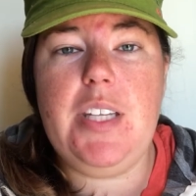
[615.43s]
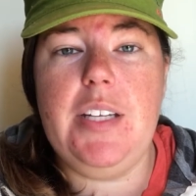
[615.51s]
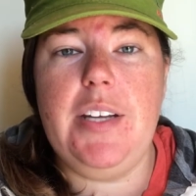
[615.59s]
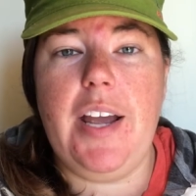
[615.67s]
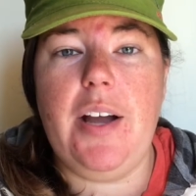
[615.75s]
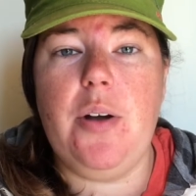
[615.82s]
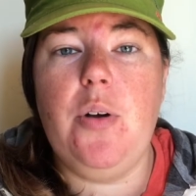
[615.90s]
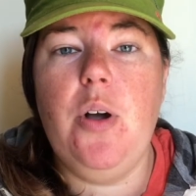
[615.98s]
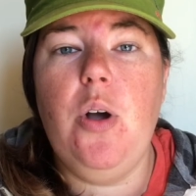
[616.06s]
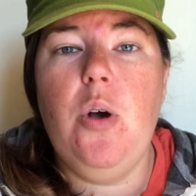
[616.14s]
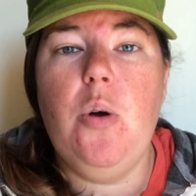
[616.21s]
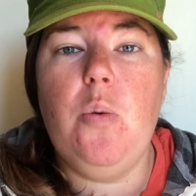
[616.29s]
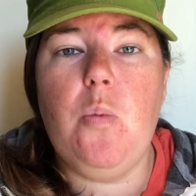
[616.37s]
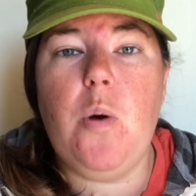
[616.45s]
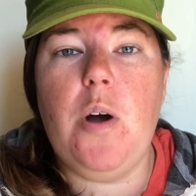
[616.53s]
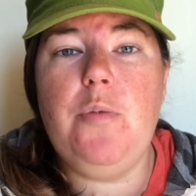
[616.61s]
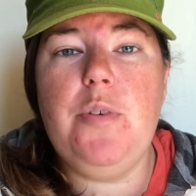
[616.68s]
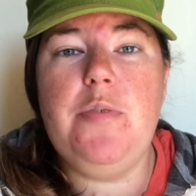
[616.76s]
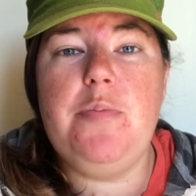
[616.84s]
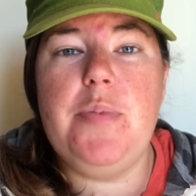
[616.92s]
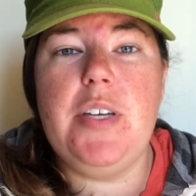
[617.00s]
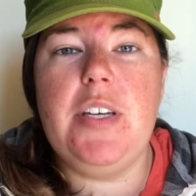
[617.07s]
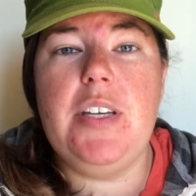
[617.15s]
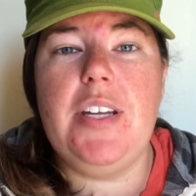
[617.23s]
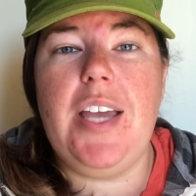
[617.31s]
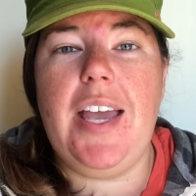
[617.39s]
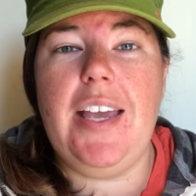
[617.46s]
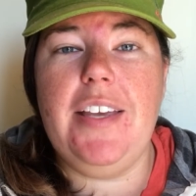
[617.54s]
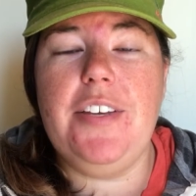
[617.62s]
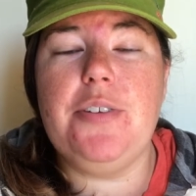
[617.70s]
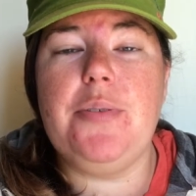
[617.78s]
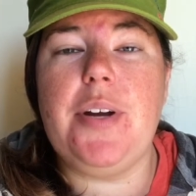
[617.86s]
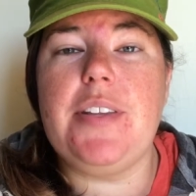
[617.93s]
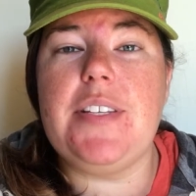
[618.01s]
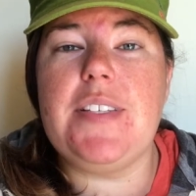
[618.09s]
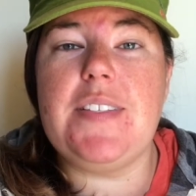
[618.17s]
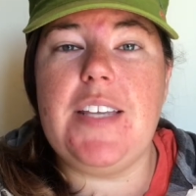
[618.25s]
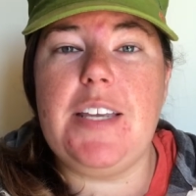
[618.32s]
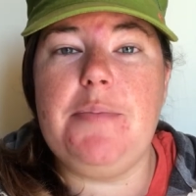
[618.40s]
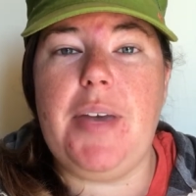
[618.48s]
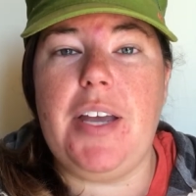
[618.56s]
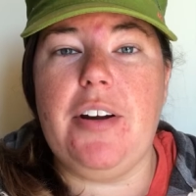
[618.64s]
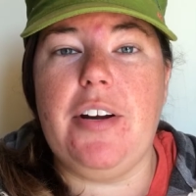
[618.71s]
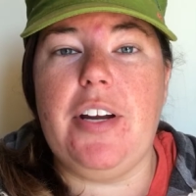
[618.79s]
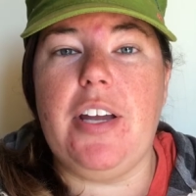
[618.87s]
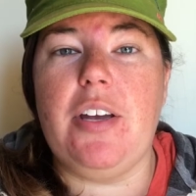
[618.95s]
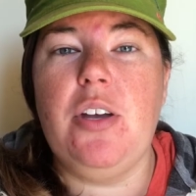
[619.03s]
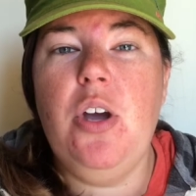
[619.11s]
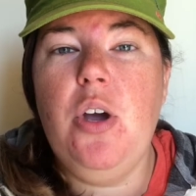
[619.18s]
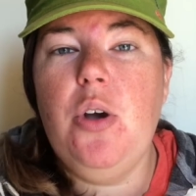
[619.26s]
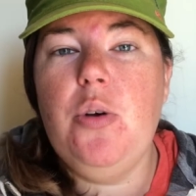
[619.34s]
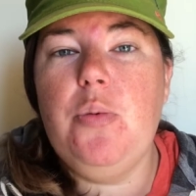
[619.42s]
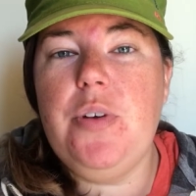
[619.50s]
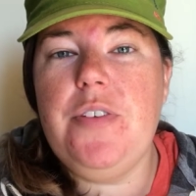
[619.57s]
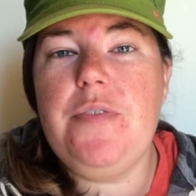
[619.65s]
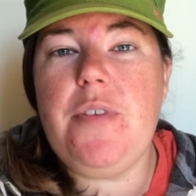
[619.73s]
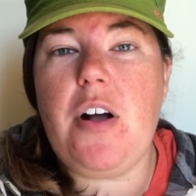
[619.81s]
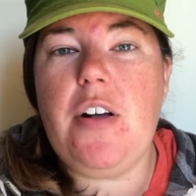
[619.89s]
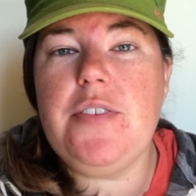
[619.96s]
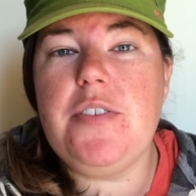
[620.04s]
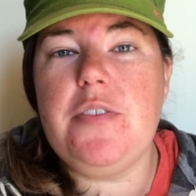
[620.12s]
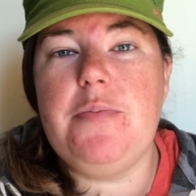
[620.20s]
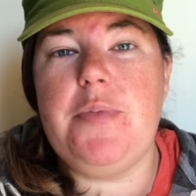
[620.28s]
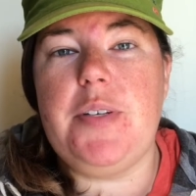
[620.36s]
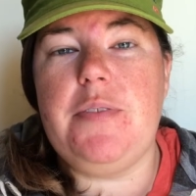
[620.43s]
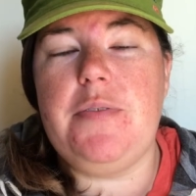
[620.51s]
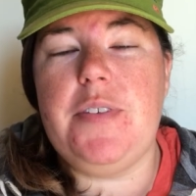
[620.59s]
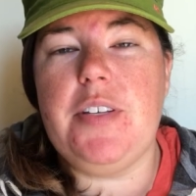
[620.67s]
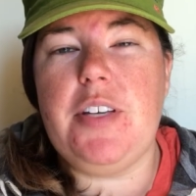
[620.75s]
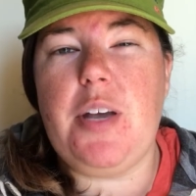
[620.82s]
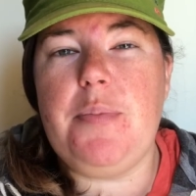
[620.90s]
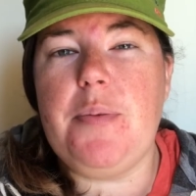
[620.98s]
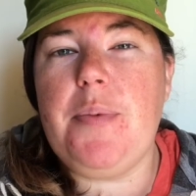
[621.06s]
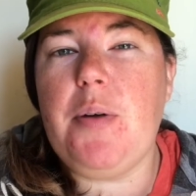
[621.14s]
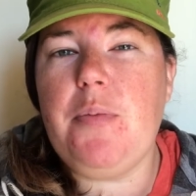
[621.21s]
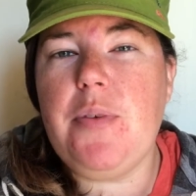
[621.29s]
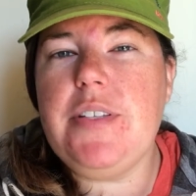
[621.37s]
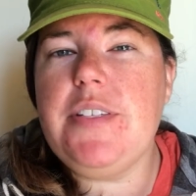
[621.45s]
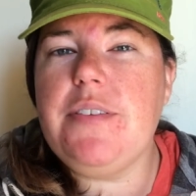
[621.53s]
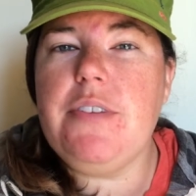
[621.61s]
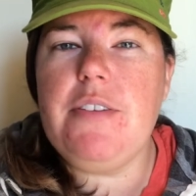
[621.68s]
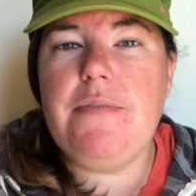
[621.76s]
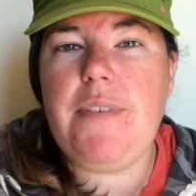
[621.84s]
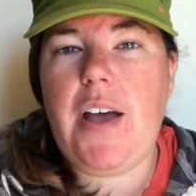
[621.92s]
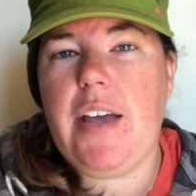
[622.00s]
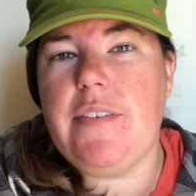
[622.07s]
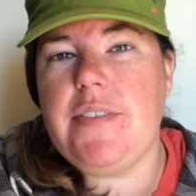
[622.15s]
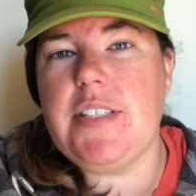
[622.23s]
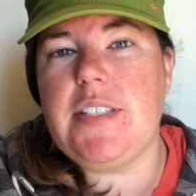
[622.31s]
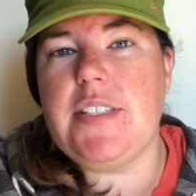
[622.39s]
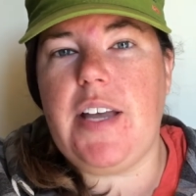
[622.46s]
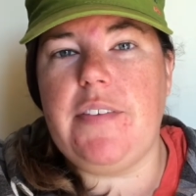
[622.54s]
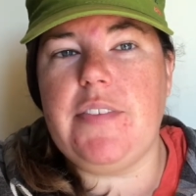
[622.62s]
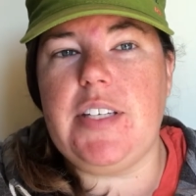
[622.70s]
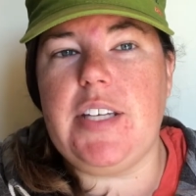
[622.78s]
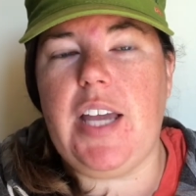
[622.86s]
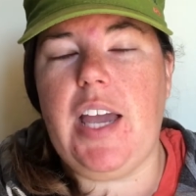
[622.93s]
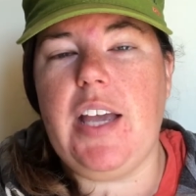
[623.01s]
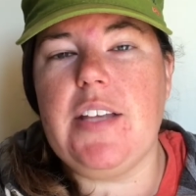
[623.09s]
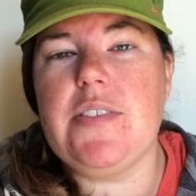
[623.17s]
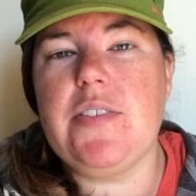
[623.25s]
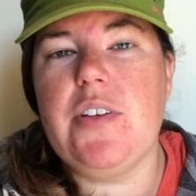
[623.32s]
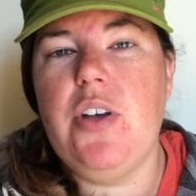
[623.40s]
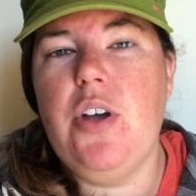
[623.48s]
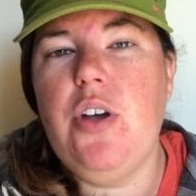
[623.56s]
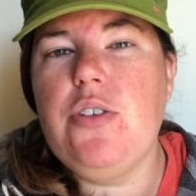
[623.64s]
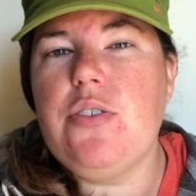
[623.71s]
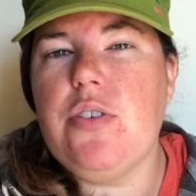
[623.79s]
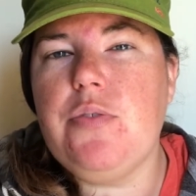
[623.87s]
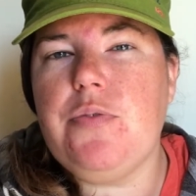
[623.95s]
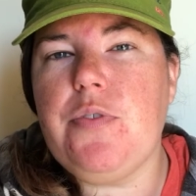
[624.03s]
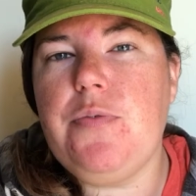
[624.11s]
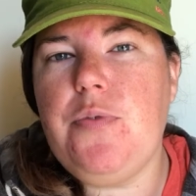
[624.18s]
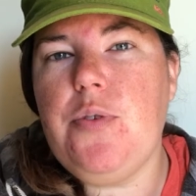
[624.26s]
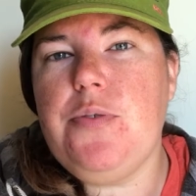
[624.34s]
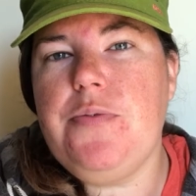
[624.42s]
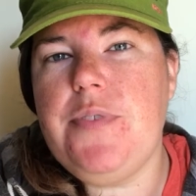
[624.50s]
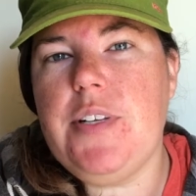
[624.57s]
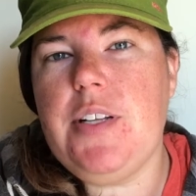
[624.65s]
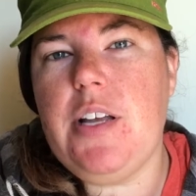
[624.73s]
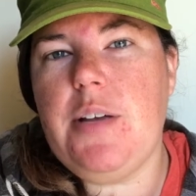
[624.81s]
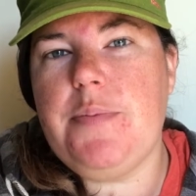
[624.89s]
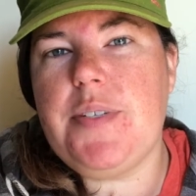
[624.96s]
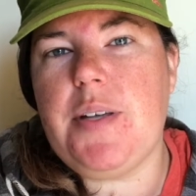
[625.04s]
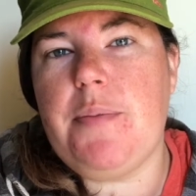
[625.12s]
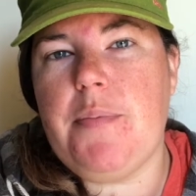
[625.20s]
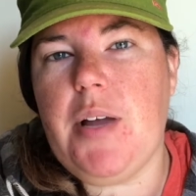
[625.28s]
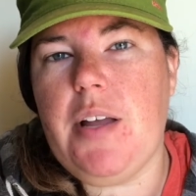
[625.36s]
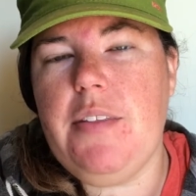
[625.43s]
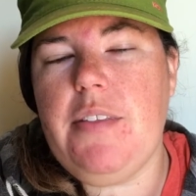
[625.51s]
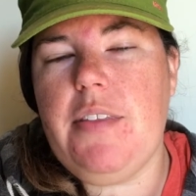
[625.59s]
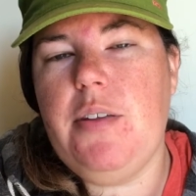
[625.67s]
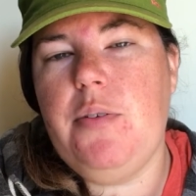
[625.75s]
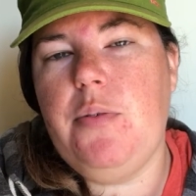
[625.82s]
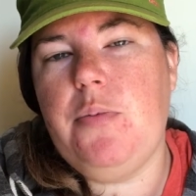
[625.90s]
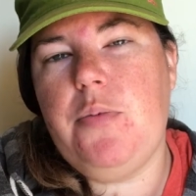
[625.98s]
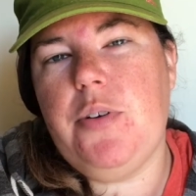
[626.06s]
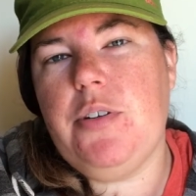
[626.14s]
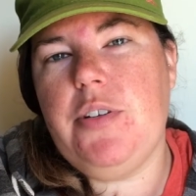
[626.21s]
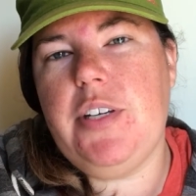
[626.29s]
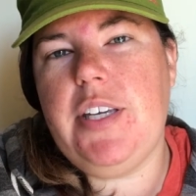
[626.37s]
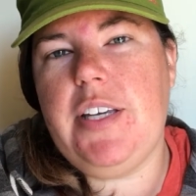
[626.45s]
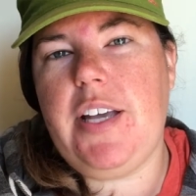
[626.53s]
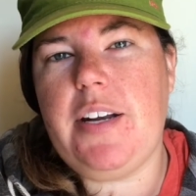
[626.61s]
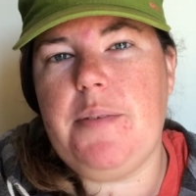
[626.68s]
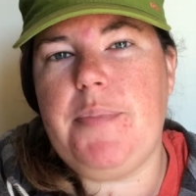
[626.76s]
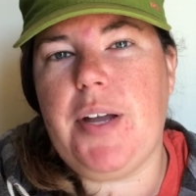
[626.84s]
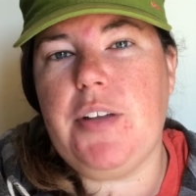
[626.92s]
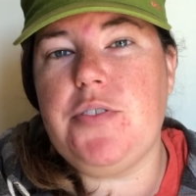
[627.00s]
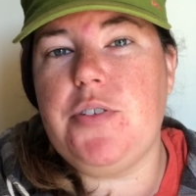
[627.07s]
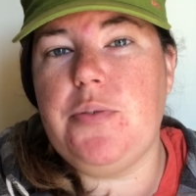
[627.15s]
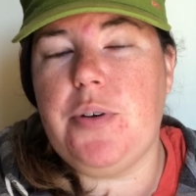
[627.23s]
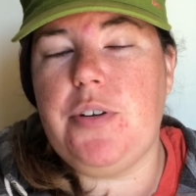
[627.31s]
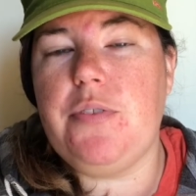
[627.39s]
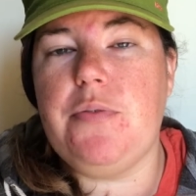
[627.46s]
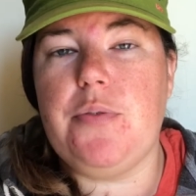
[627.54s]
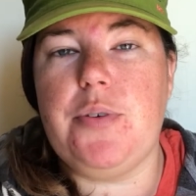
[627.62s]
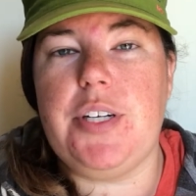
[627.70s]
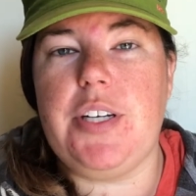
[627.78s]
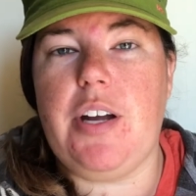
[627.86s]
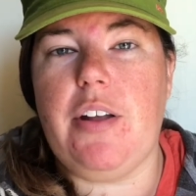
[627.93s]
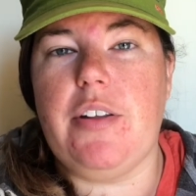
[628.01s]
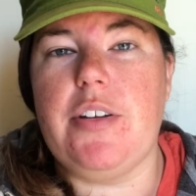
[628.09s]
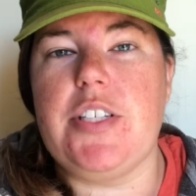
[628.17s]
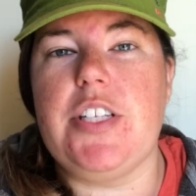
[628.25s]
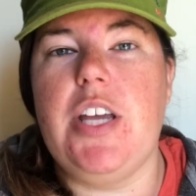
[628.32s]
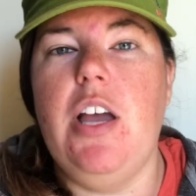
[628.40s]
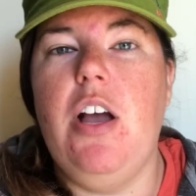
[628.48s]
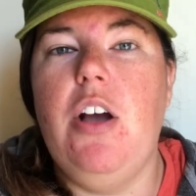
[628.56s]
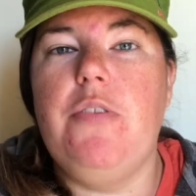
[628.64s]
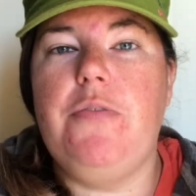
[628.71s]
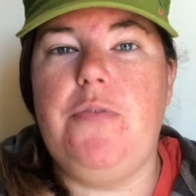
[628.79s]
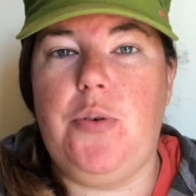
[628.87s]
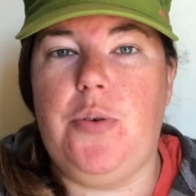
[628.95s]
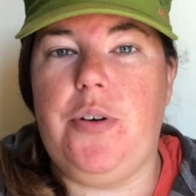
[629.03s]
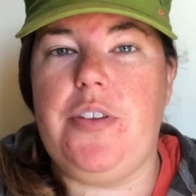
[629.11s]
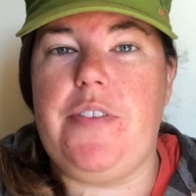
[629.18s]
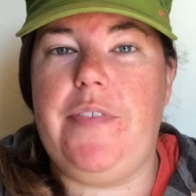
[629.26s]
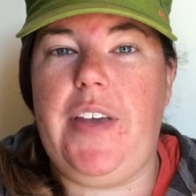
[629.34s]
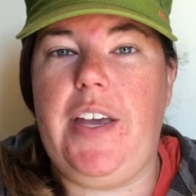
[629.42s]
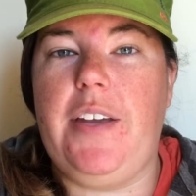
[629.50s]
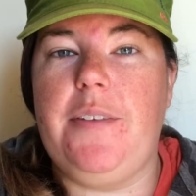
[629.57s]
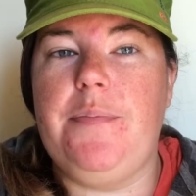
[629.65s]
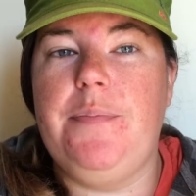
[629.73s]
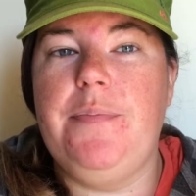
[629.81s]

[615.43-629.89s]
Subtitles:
Now, while we've been hanging around the same area, we've also been filling up about once every 5 to 7 days. So for 4 fill-ups a month, we're looking at about $240 for the van.